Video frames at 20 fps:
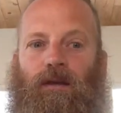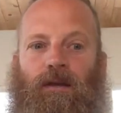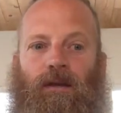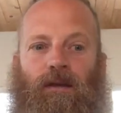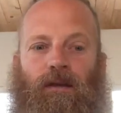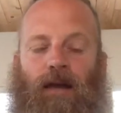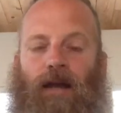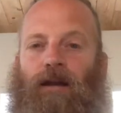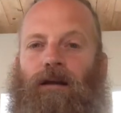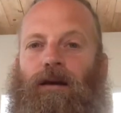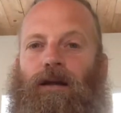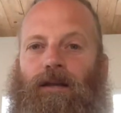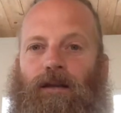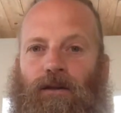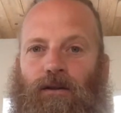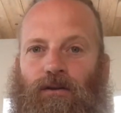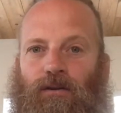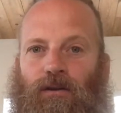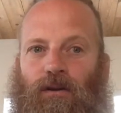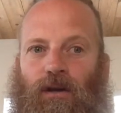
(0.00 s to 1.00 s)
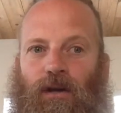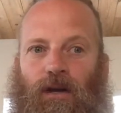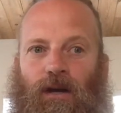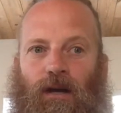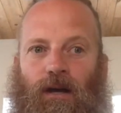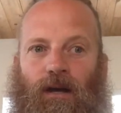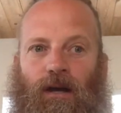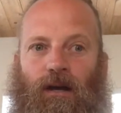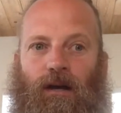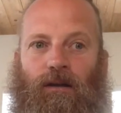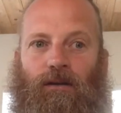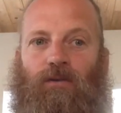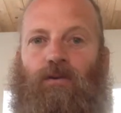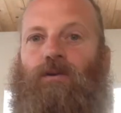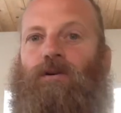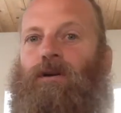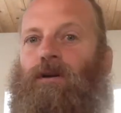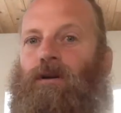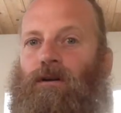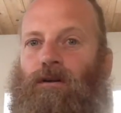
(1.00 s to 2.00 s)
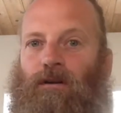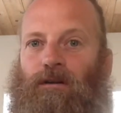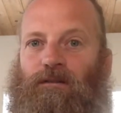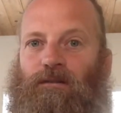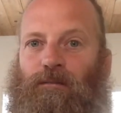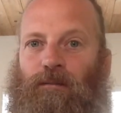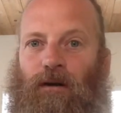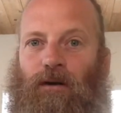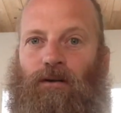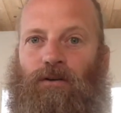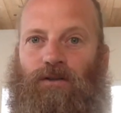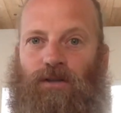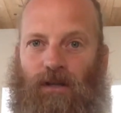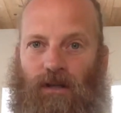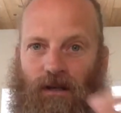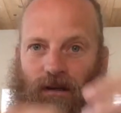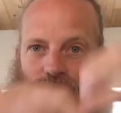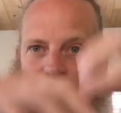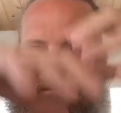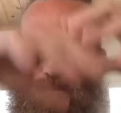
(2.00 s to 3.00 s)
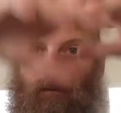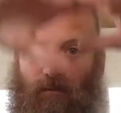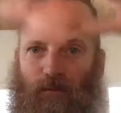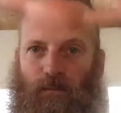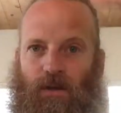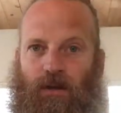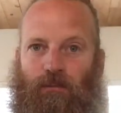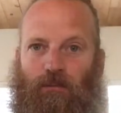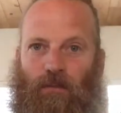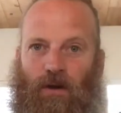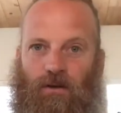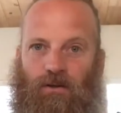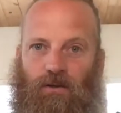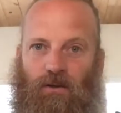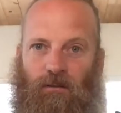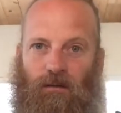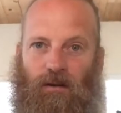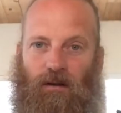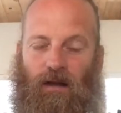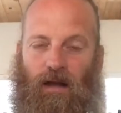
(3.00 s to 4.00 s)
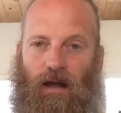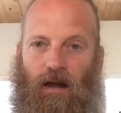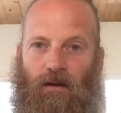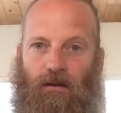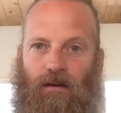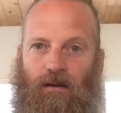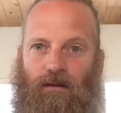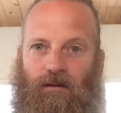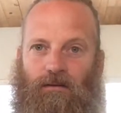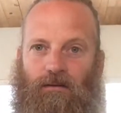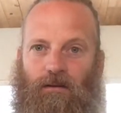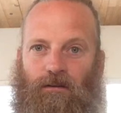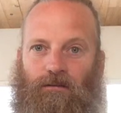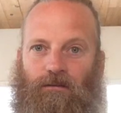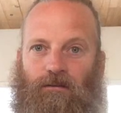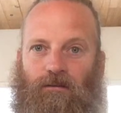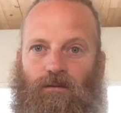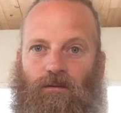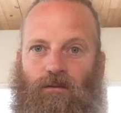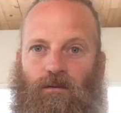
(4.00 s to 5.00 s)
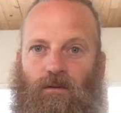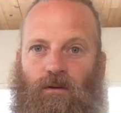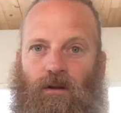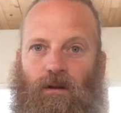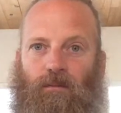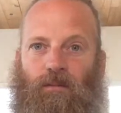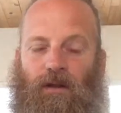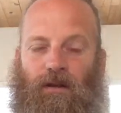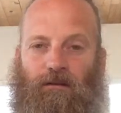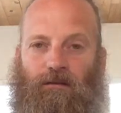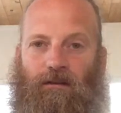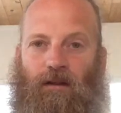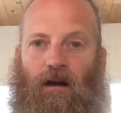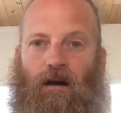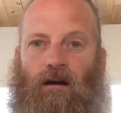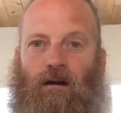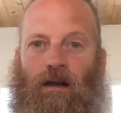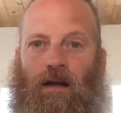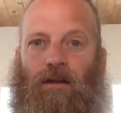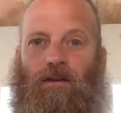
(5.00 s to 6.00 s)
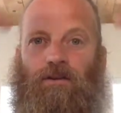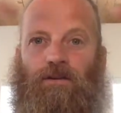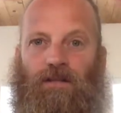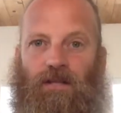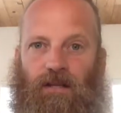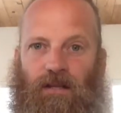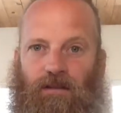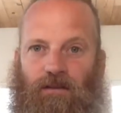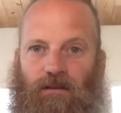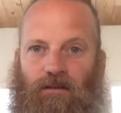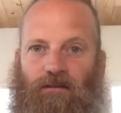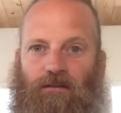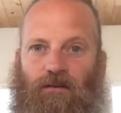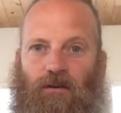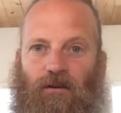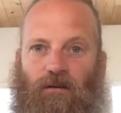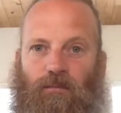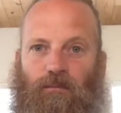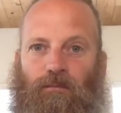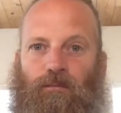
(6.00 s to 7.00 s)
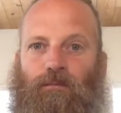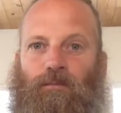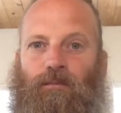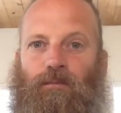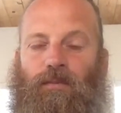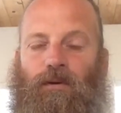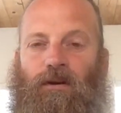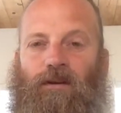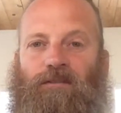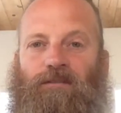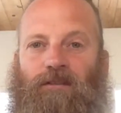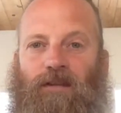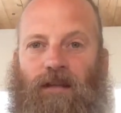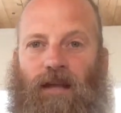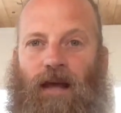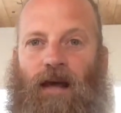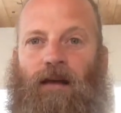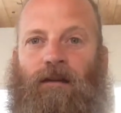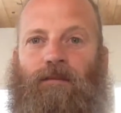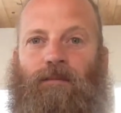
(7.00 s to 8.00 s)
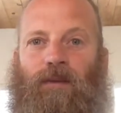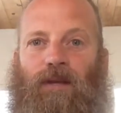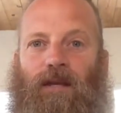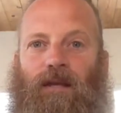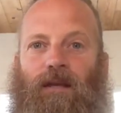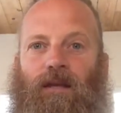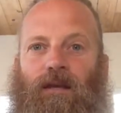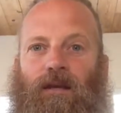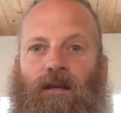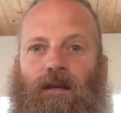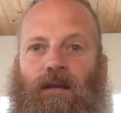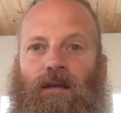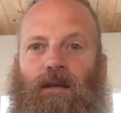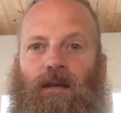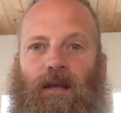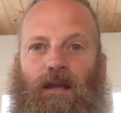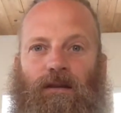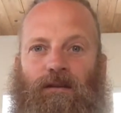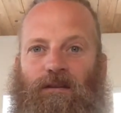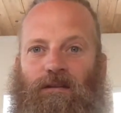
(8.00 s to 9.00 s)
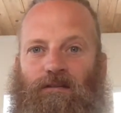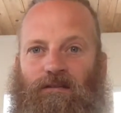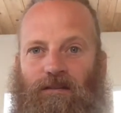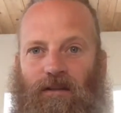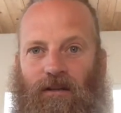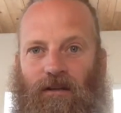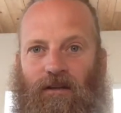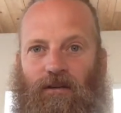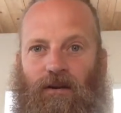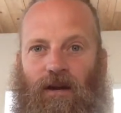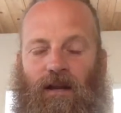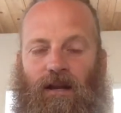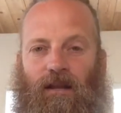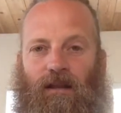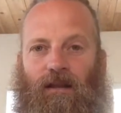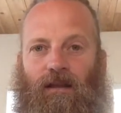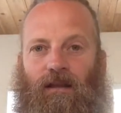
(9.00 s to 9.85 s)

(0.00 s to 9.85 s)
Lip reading: Kind of like a nuclear explosion, big mushroom cloud, but it's all energy. It just started bursting out of me and disintegrating